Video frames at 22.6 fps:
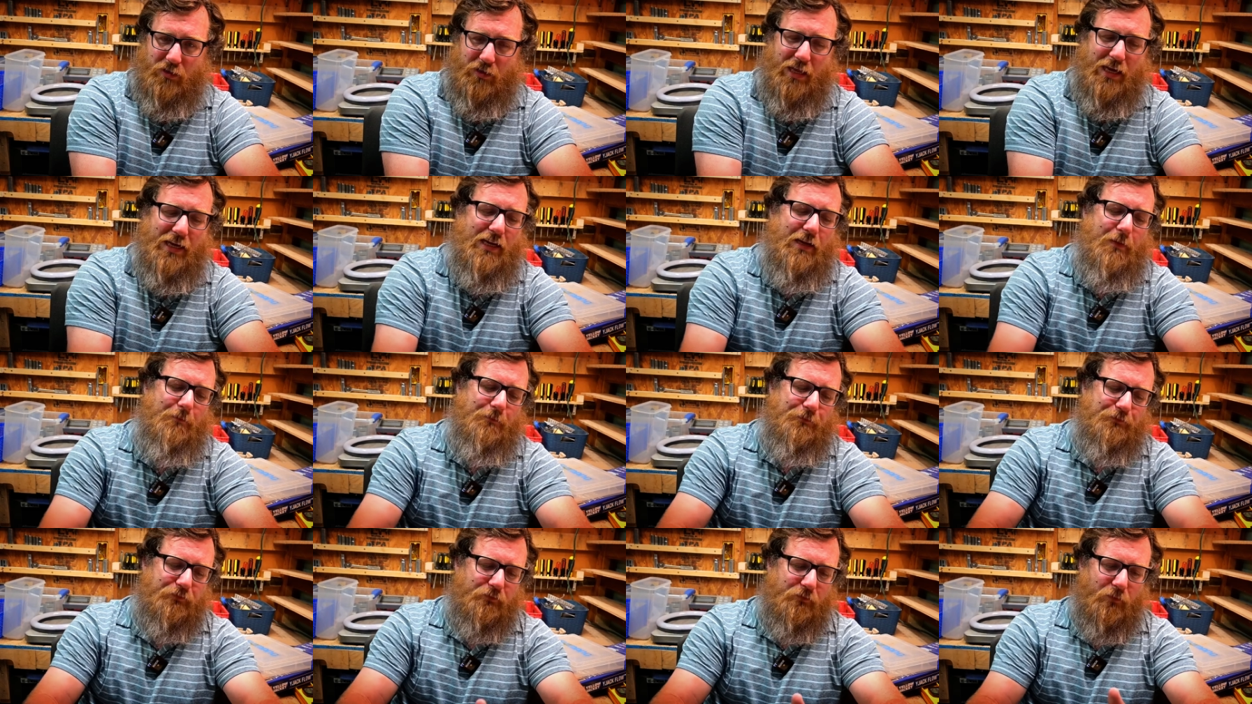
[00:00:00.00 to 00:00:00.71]
Like
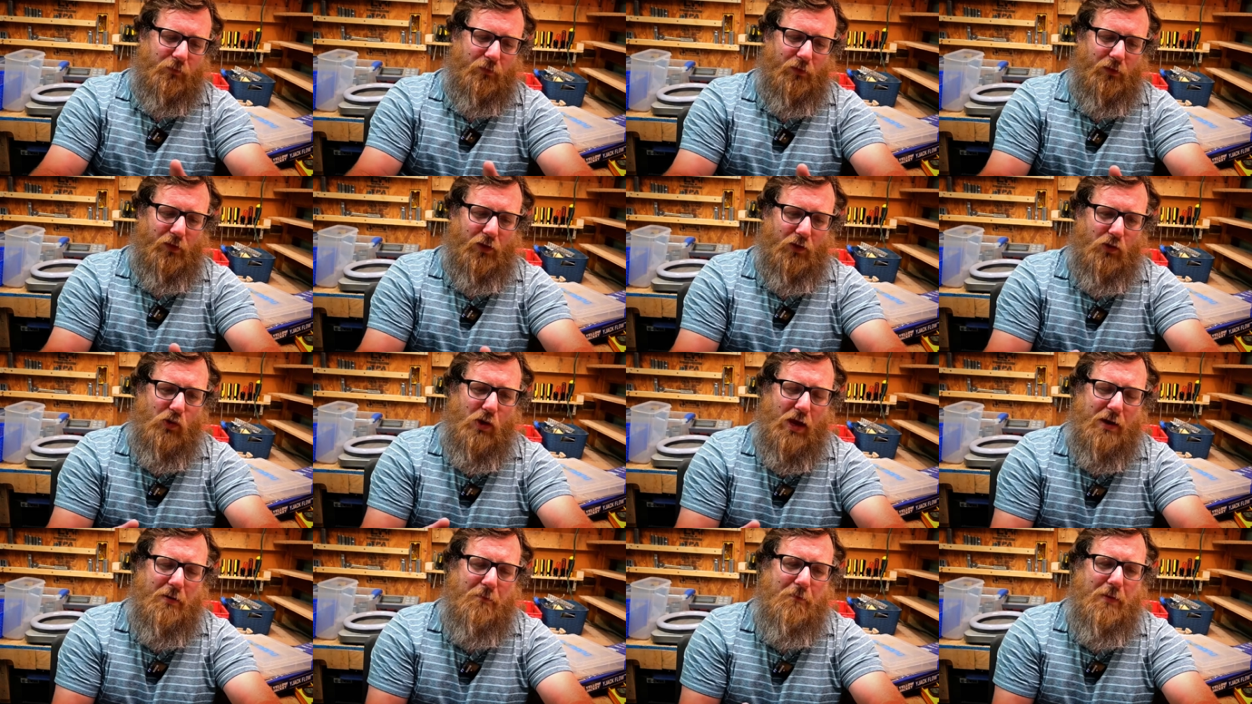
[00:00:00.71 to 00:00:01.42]
you
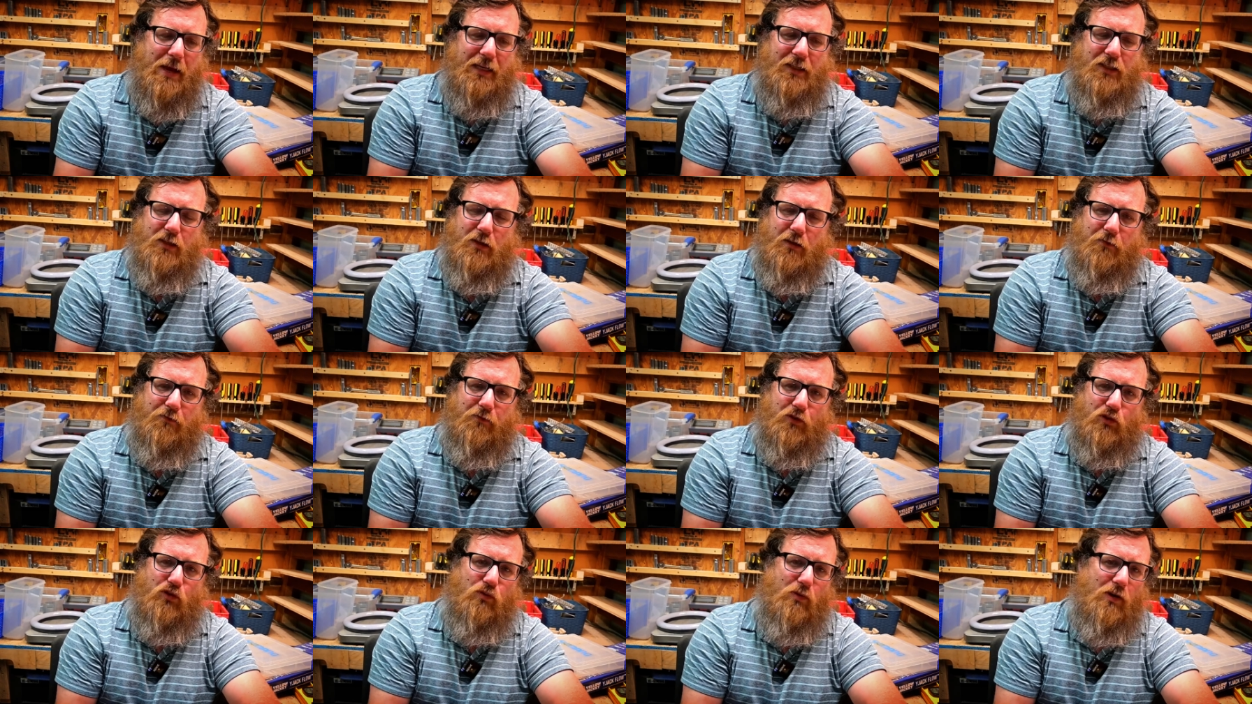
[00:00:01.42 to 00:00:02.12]
had a matchup
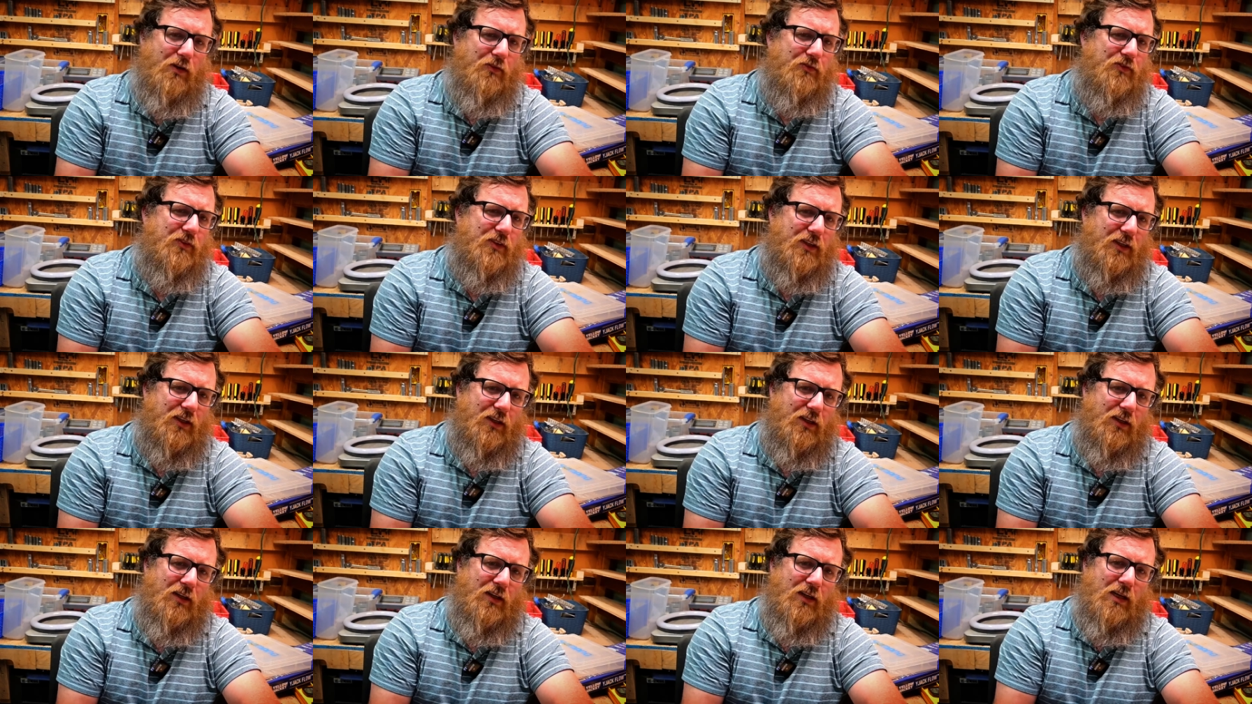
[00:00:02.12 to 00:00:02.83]
for 12
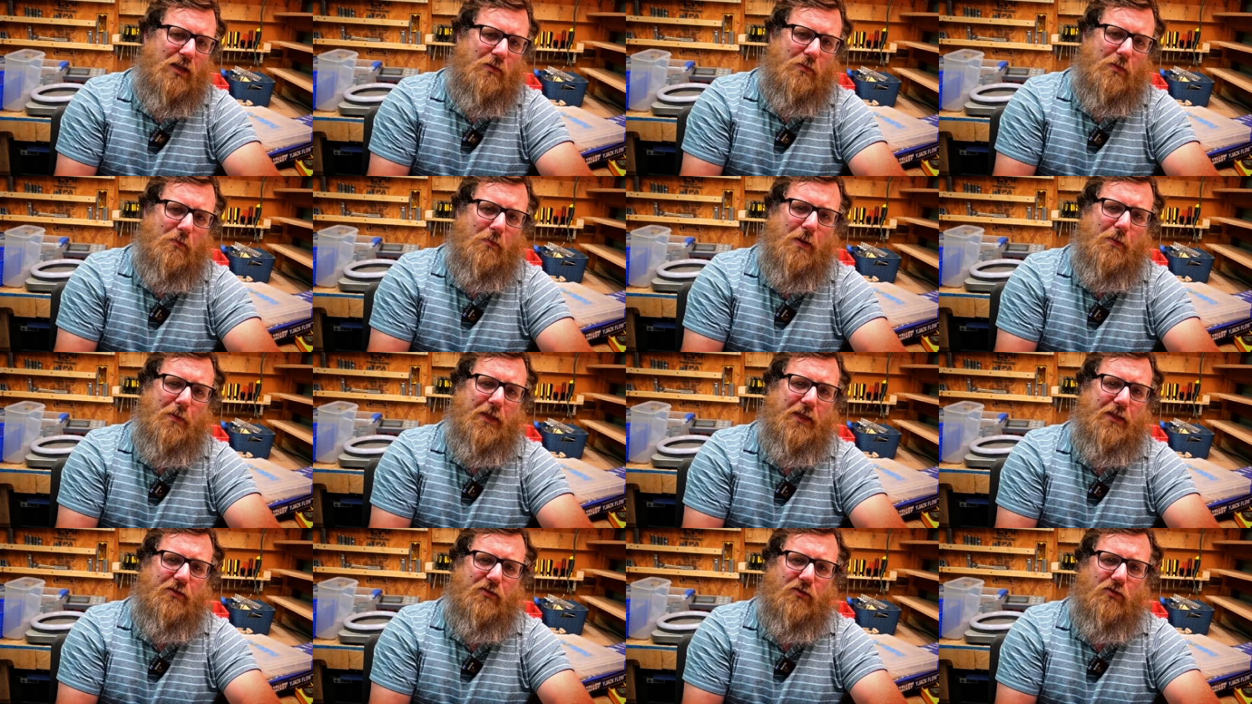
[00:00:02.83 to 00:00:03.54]
SEER, but maybe
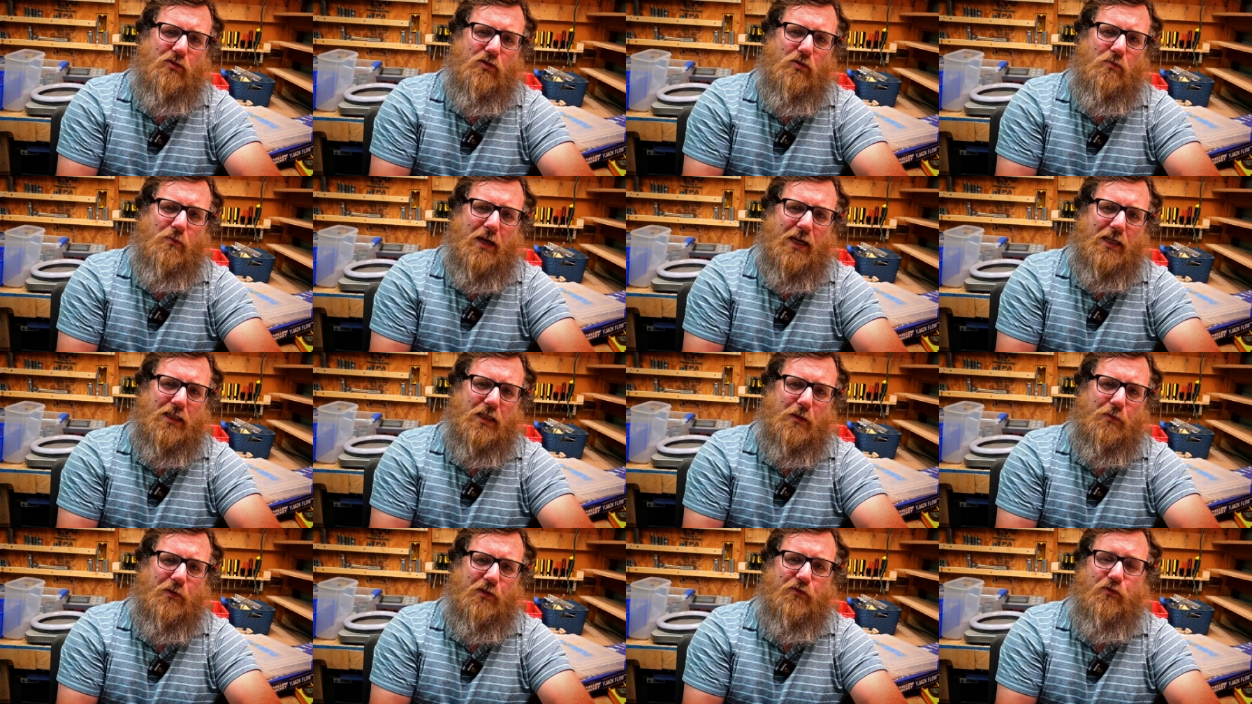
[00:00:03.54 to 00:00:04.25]
this new
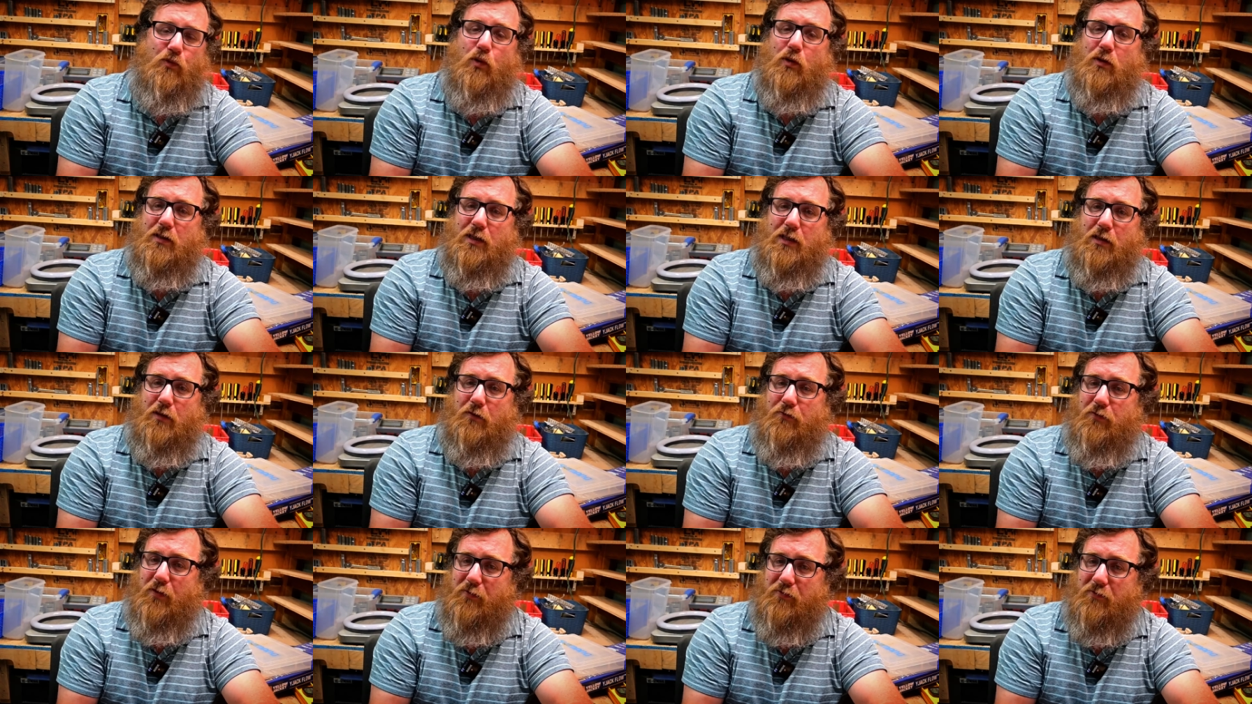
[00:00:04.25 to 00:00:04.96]
matchup is 14 or
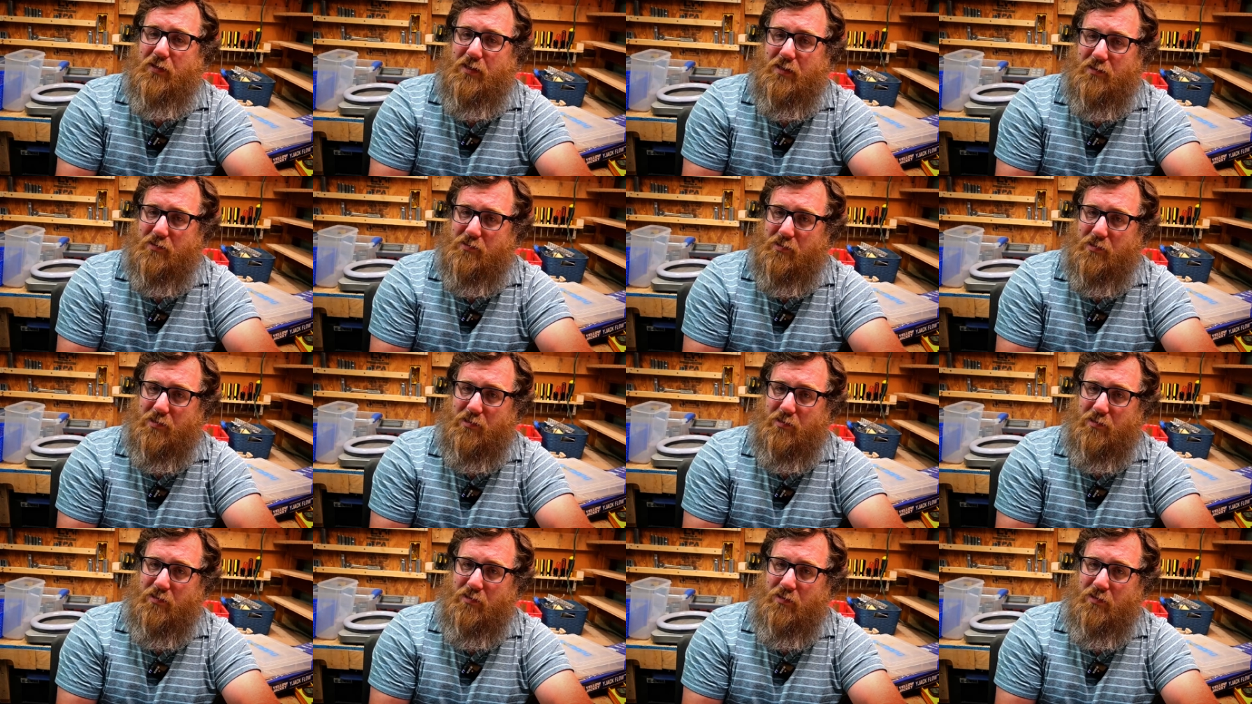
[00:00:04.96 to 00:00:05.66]
15 SEER.